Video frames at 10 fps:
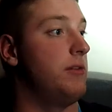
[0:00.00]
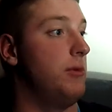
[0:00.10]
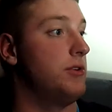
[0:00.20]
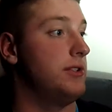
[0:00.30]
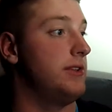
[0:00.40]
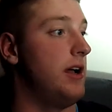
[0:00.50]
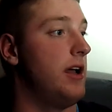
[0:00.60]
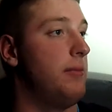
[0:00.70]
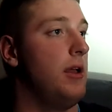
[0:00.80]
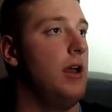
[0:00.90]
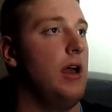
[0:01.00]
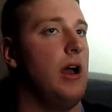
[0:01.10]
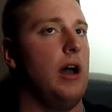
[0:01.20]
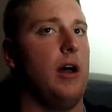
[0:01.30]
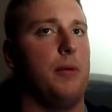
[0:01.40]
throughout most of the time.
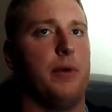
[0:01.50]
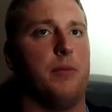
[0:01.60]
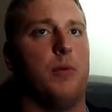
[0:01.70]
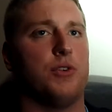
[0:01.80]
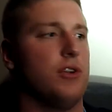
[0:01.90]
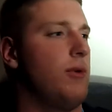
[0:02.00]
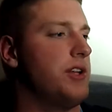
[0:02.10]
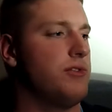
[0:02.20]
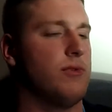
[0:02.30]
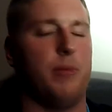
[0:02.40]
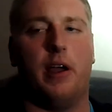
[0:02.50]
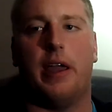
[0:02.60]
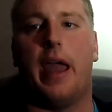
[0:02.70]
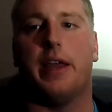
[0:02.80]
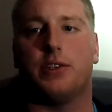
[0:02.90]
Uh, but most of the questions were
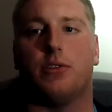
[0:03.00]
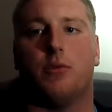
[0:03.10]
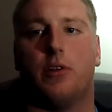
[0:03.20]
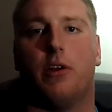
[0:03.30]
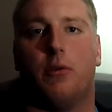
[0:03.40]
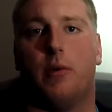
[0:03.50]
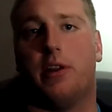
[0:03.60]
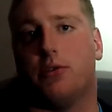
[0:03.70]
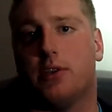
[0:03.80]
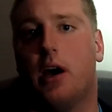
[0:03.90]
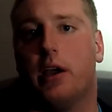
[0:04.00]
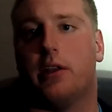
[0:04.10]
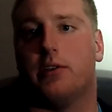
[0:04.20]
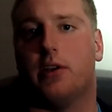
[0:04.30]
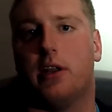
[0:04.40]
probably answered during when he was
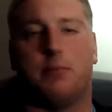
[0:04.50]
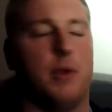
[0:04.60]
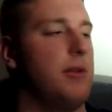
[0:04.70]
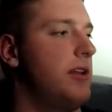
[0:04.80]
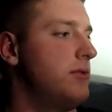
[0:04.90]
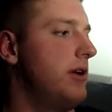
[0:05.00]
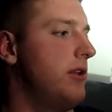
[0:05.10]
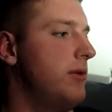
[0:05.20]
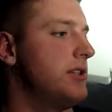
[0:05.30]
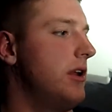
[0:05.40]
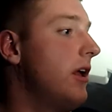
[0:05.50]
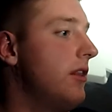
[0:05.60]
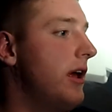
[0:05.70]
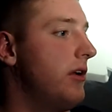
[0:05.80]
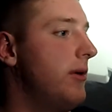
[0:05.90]
talking, so that's maybe that's why there wasn't a
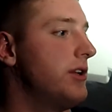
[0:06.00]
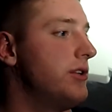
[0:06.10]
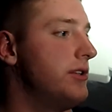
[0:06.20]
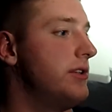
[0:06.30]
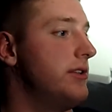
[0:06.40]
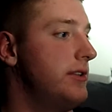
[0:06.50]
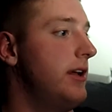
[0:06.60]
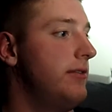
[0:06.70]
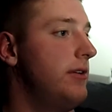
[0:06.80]
lot of questions and stuff.